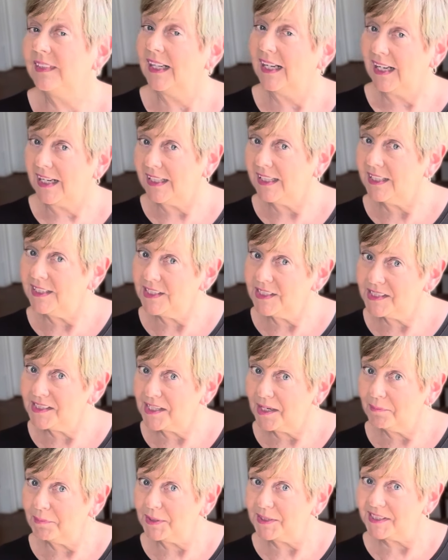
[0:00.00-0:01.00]
I can just
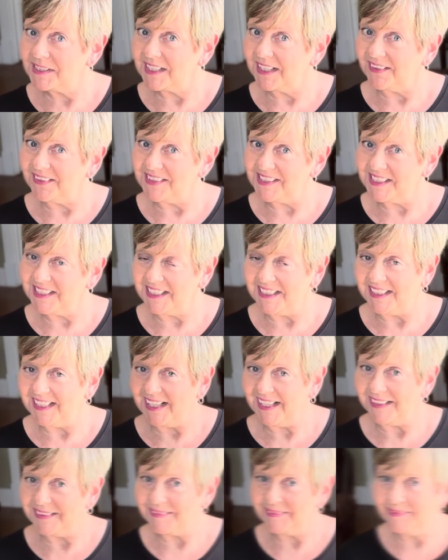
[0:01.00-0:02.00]
almost guarantee that.